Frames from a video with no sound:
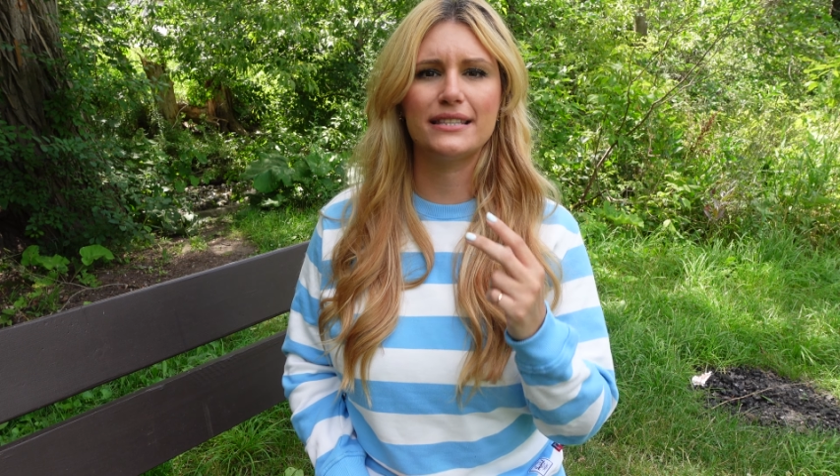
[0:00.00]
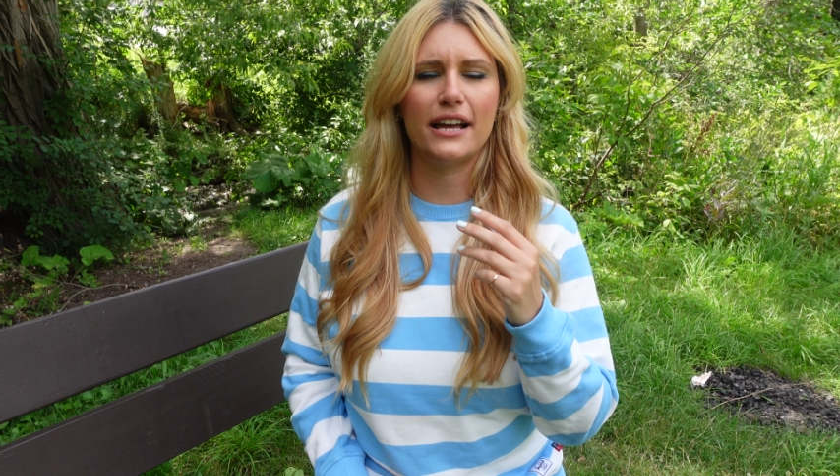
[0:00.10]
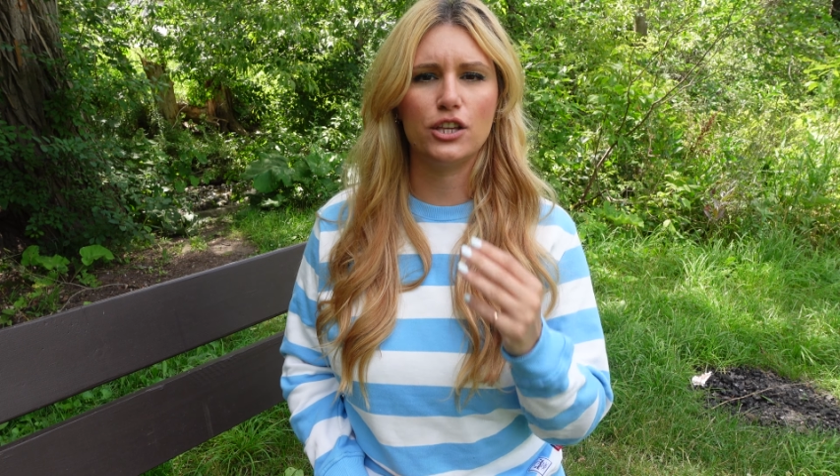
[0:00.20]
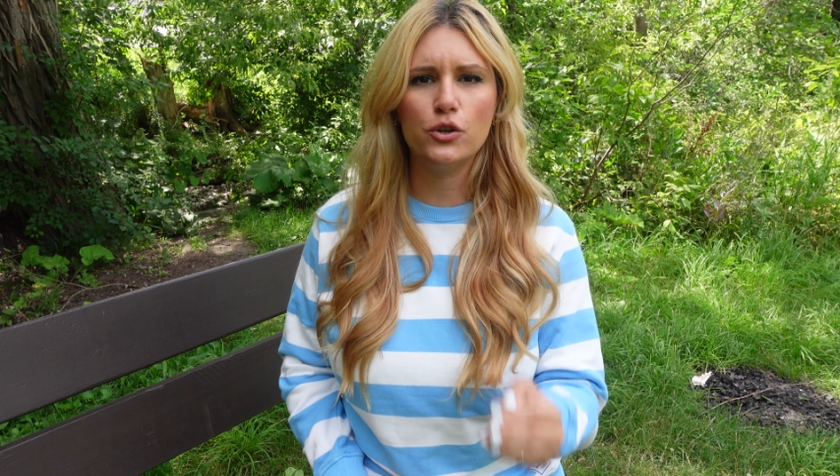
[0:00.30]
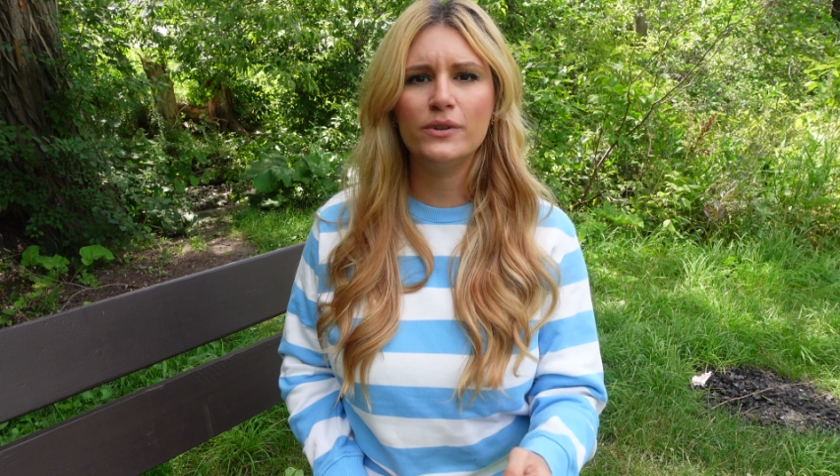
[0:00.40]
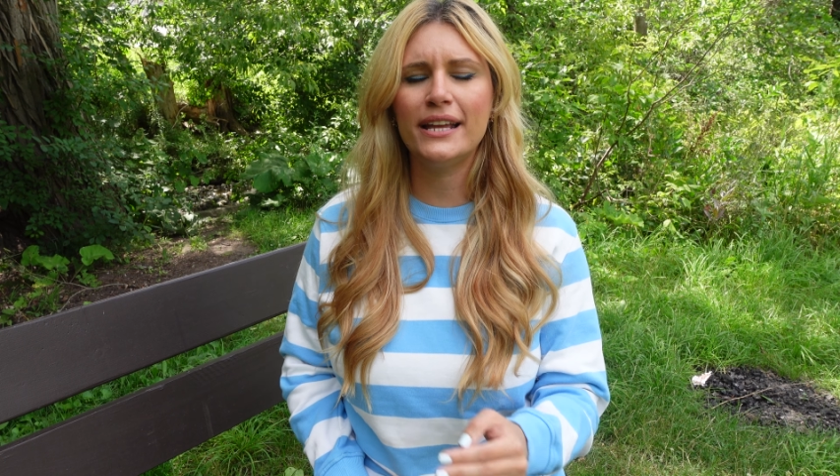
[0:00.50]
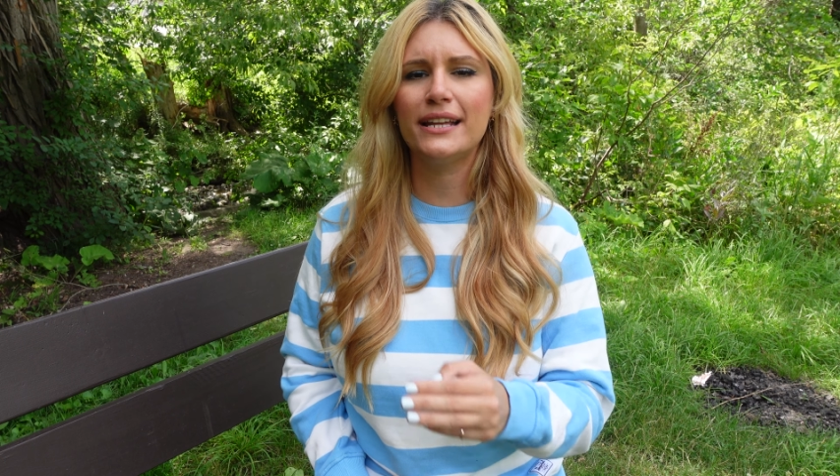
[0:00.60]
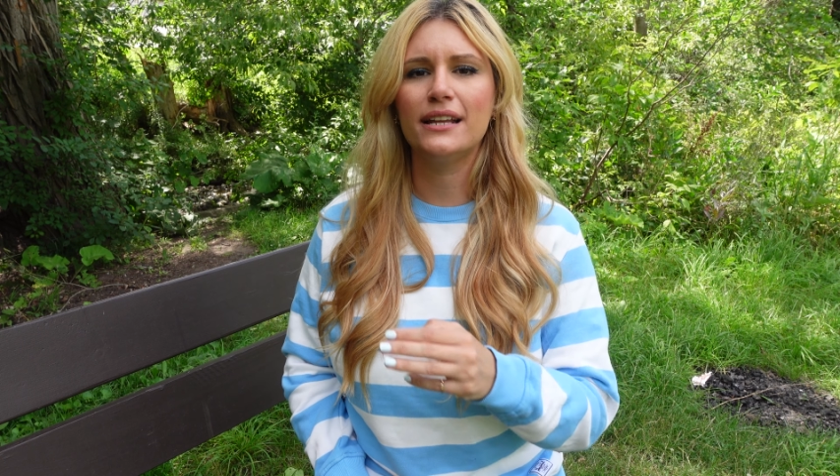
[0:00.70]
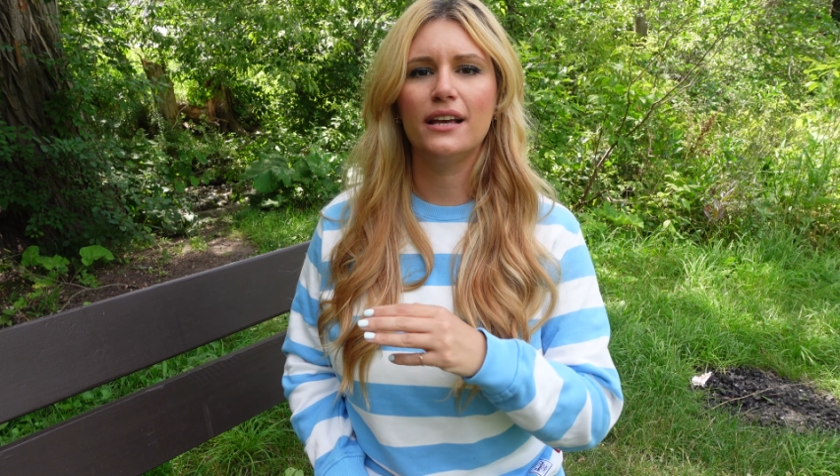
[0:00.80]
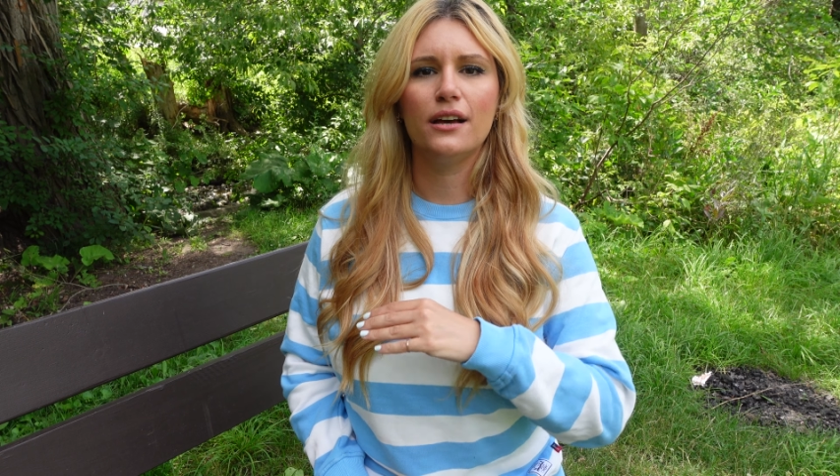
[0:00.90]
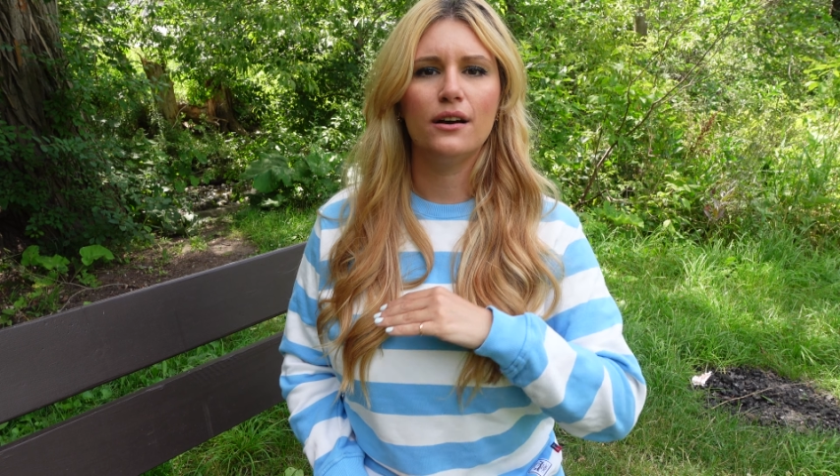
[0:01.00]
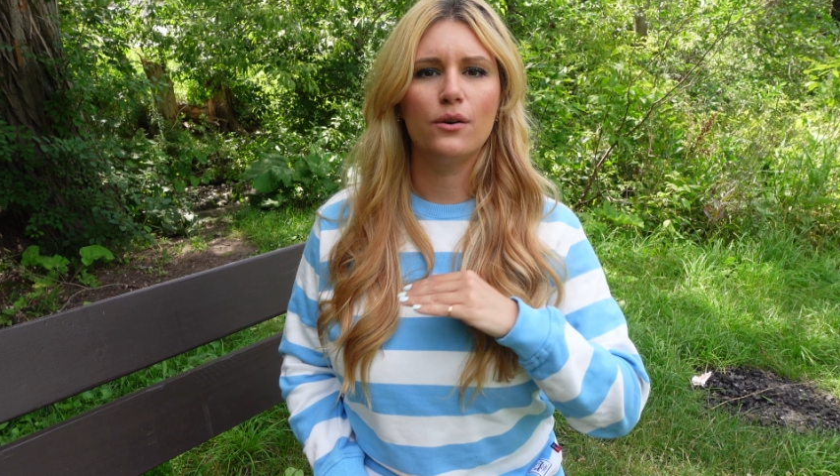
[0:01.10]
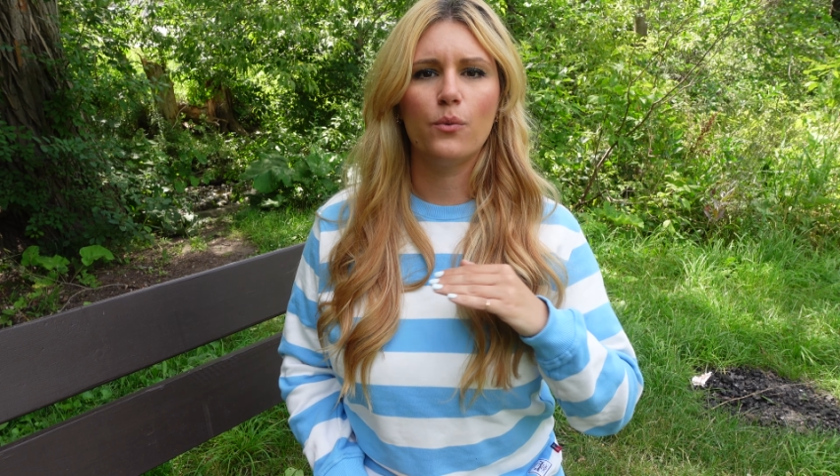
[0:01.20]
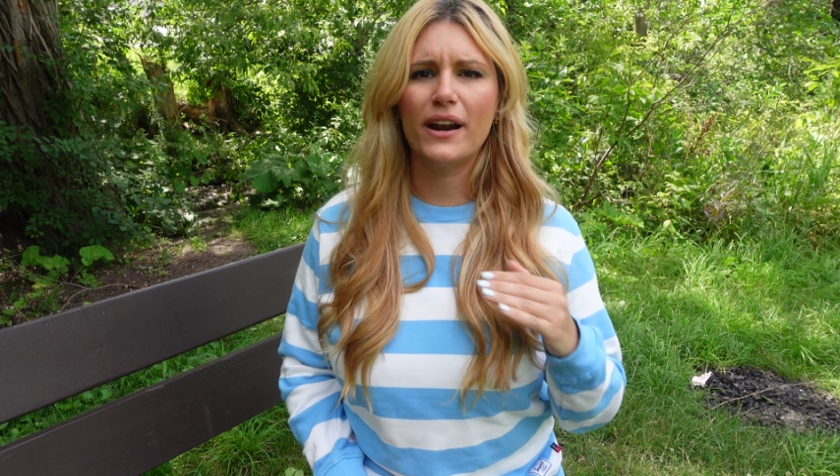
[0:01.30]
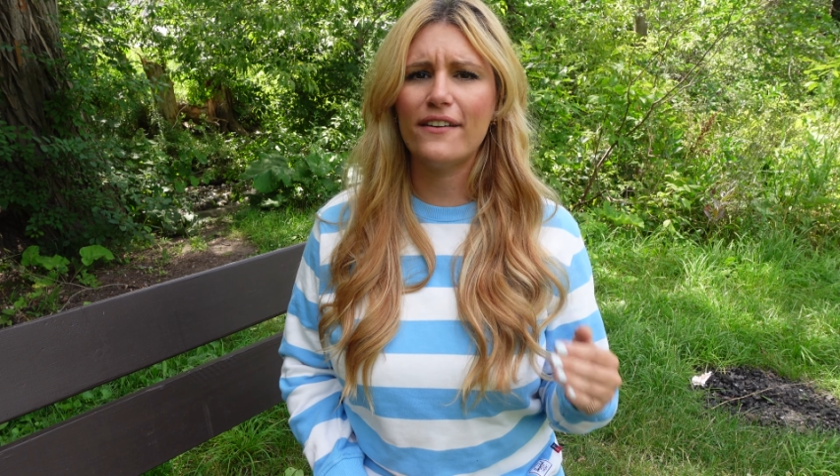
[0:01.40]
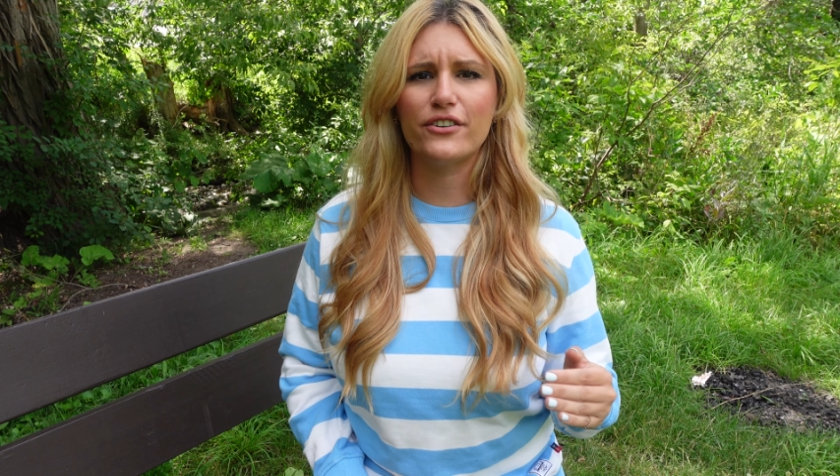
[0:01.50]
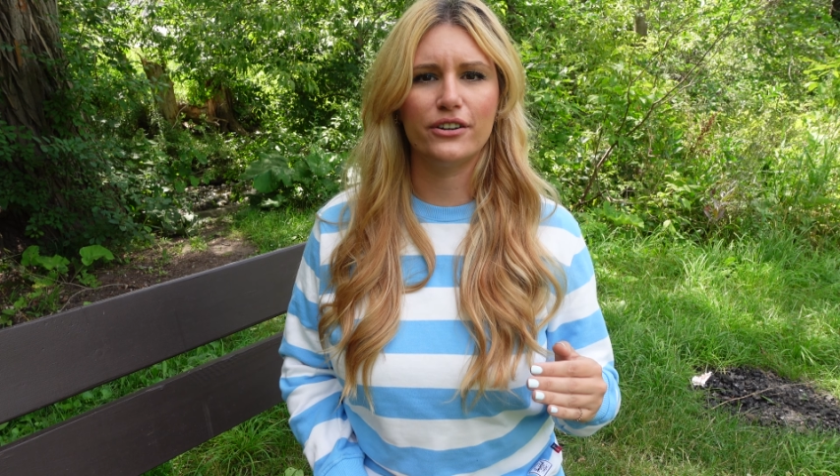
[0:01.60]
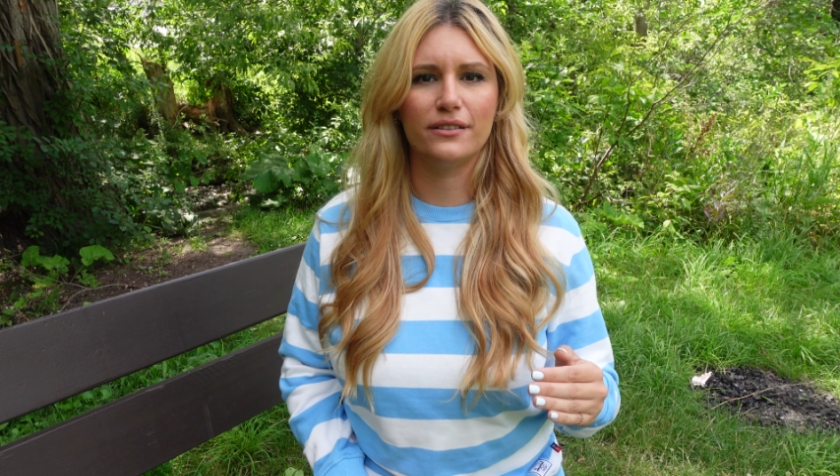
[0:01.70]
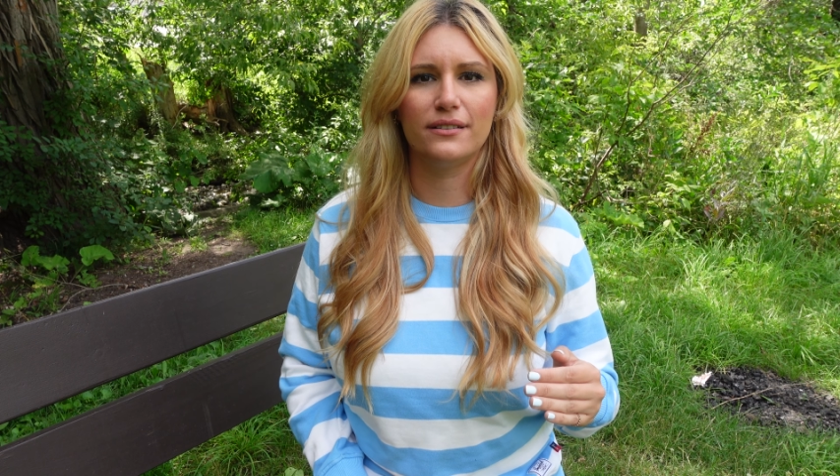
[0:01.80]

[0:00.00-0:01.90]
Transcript: that unit, whatever.